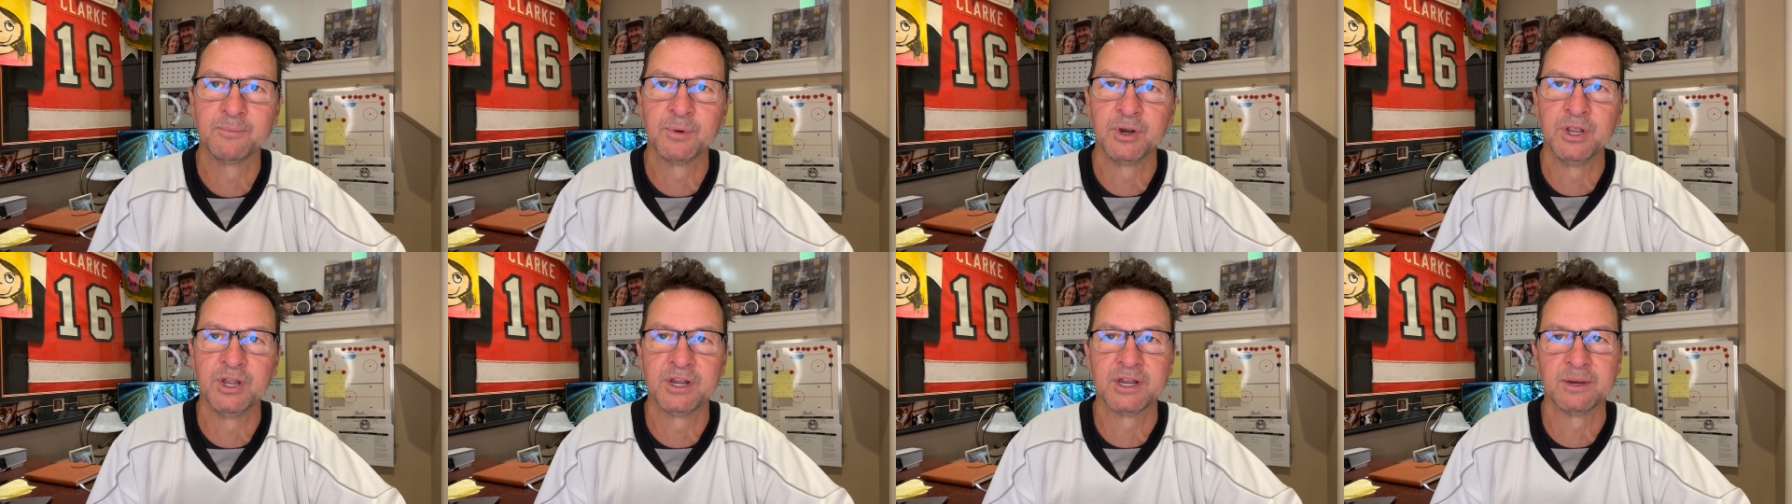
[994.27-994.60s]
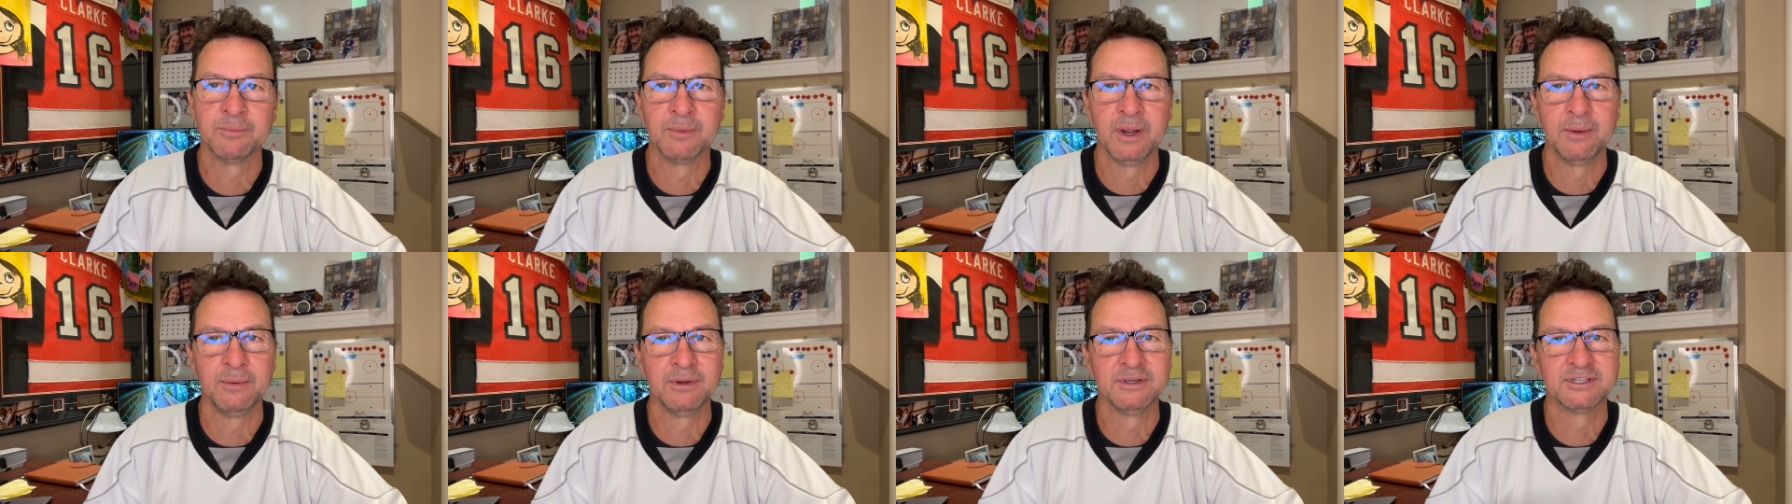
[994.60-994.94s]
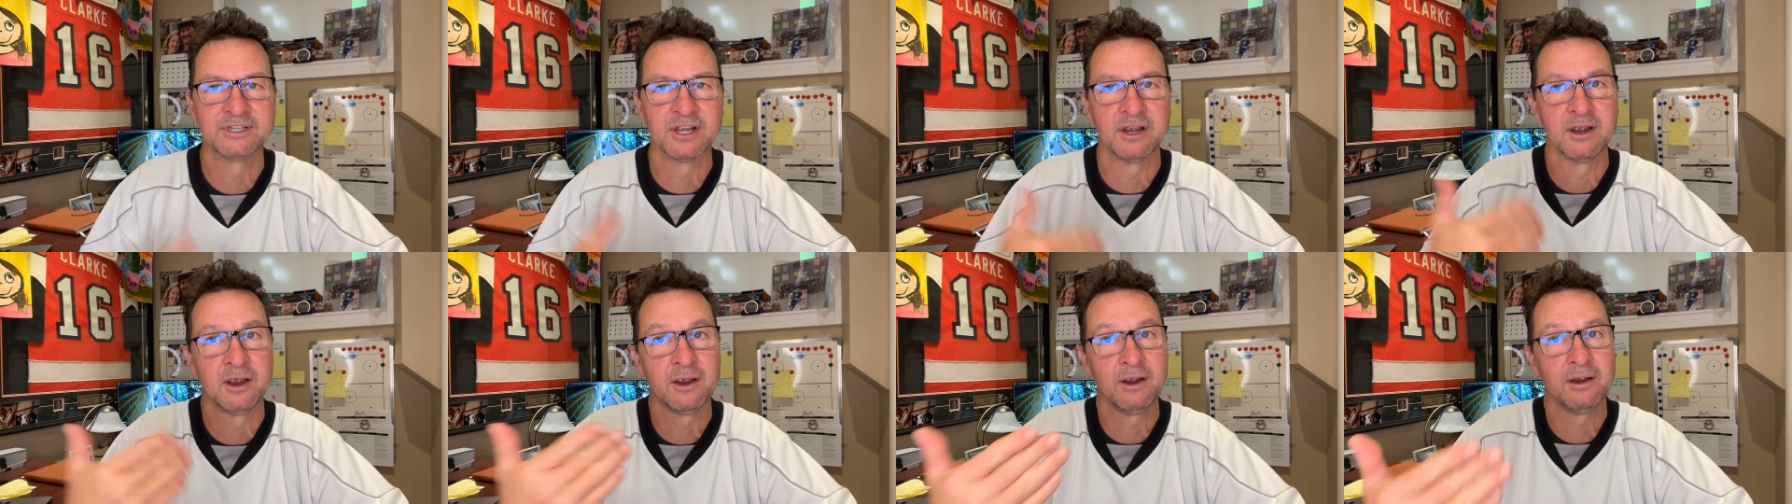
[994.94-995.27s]
But you can maybe
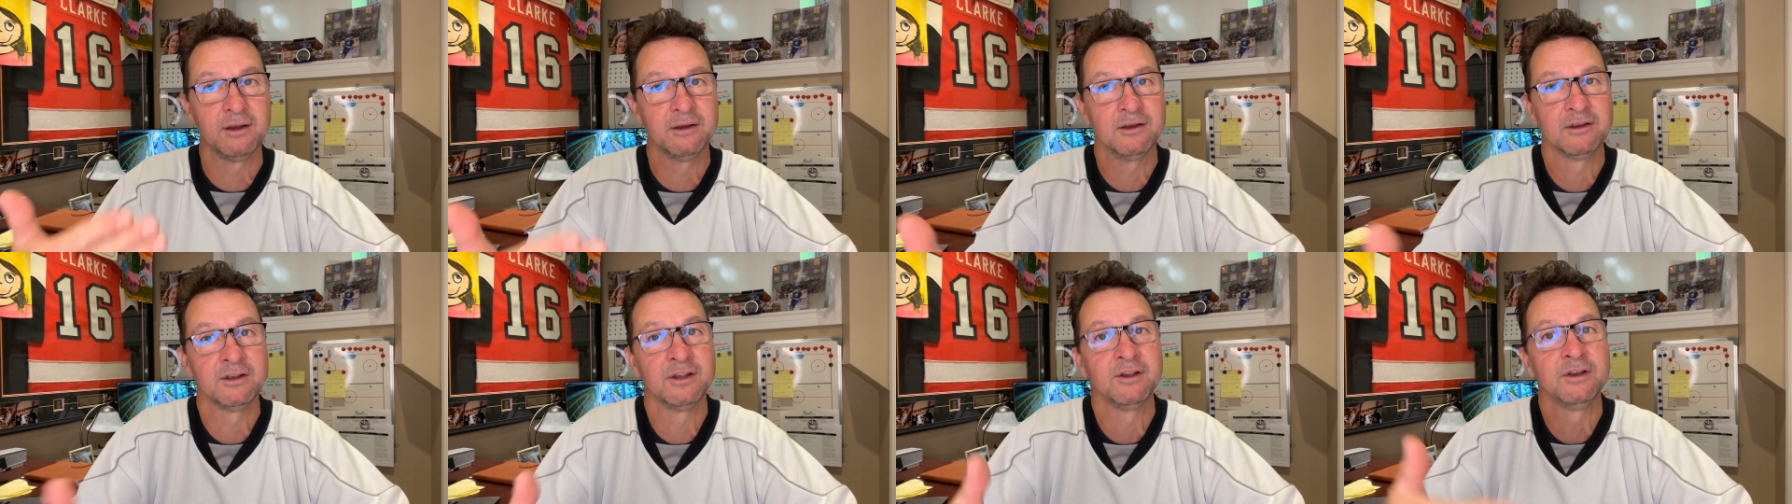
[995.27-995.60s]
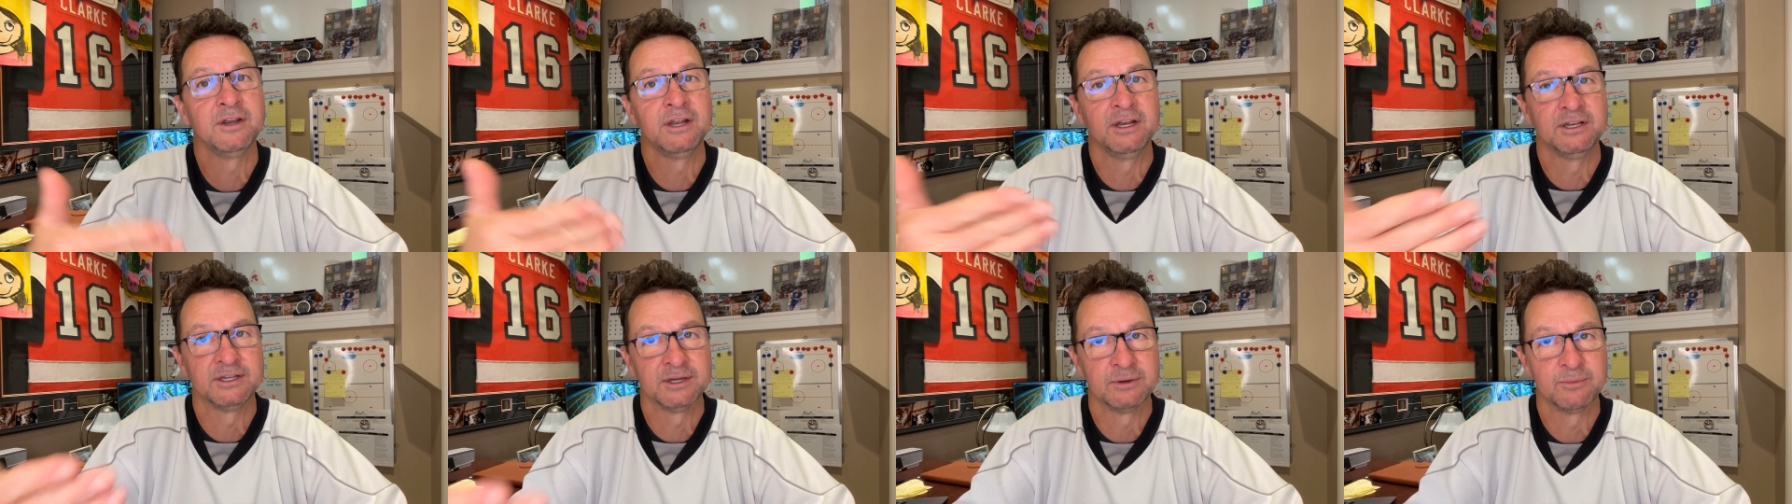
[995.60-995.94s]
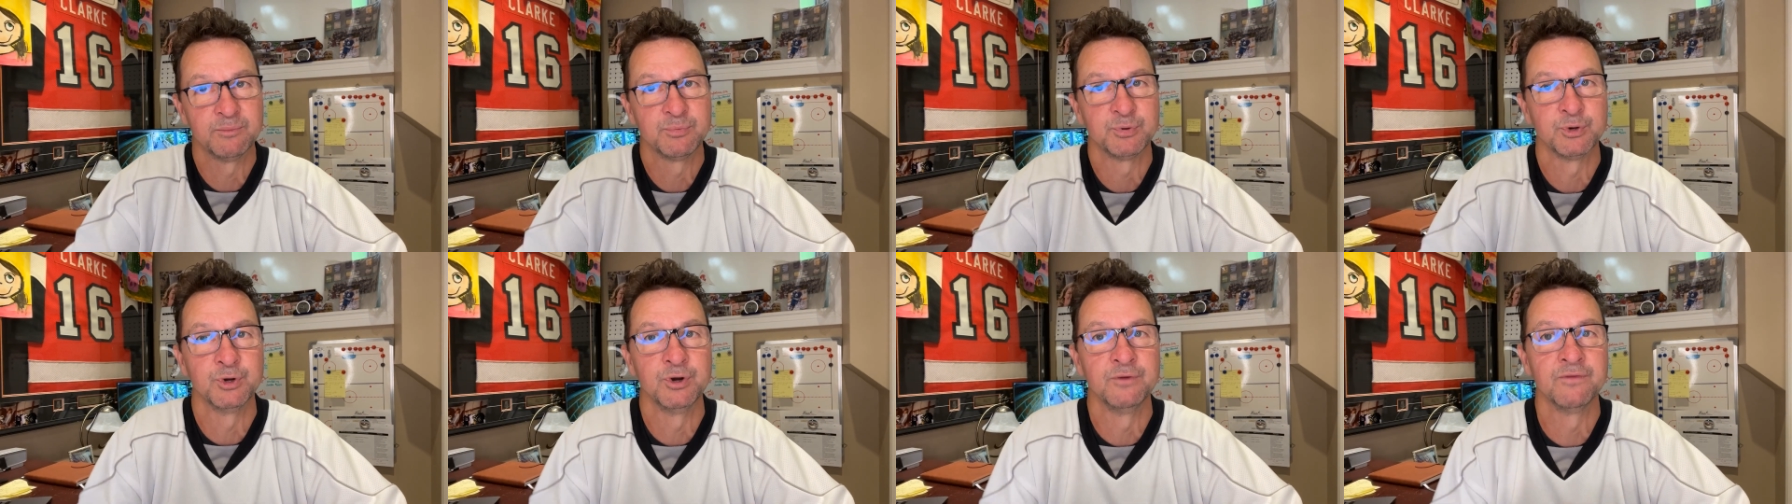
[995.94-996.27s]
say, hey, you need to
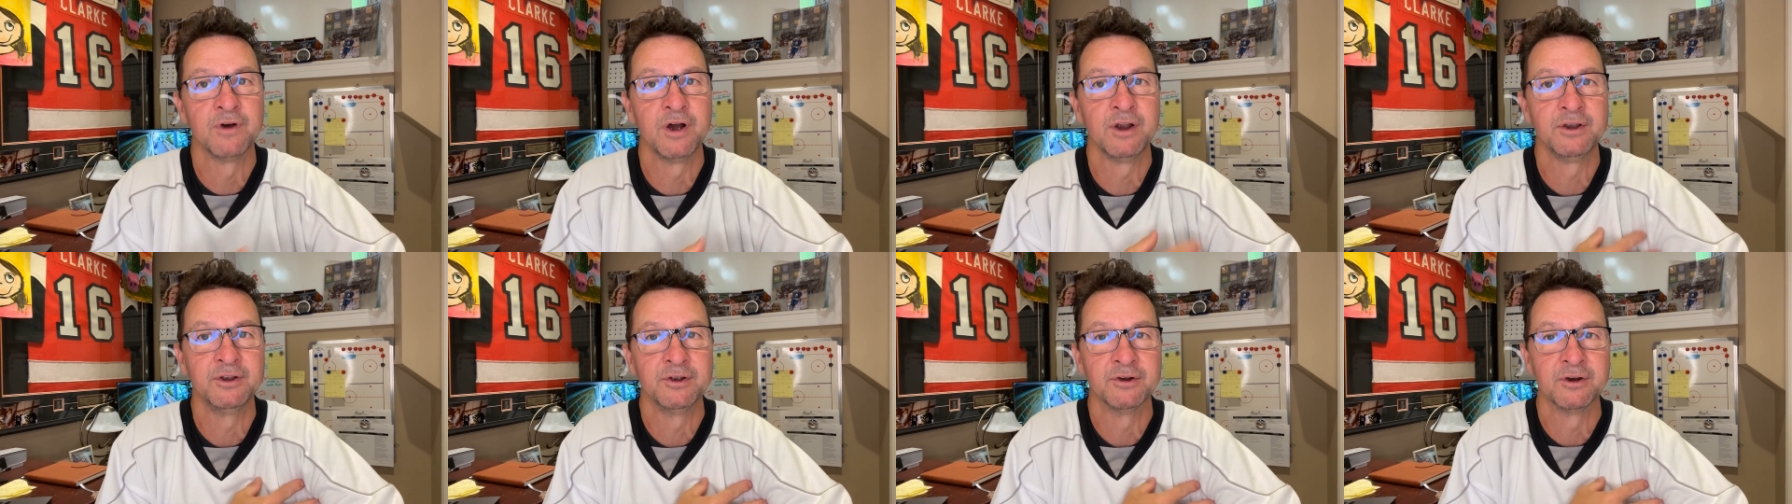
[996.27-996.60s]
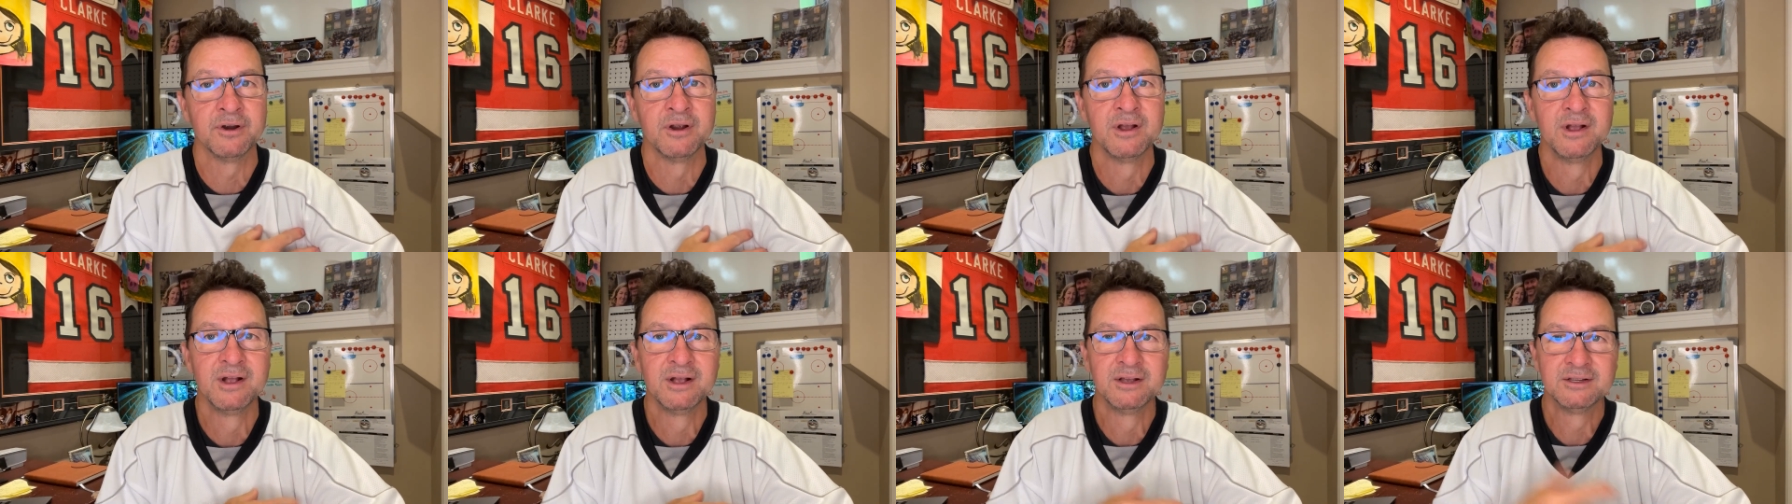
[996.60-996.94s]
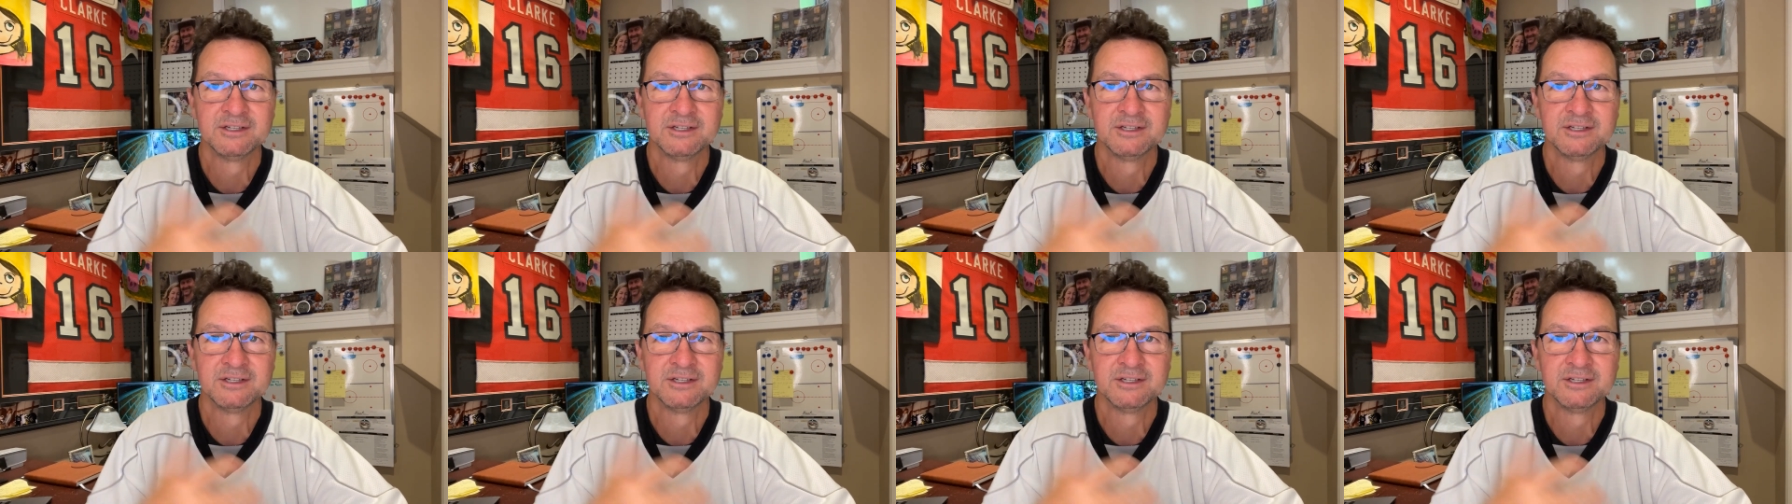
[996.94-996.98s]
improve on your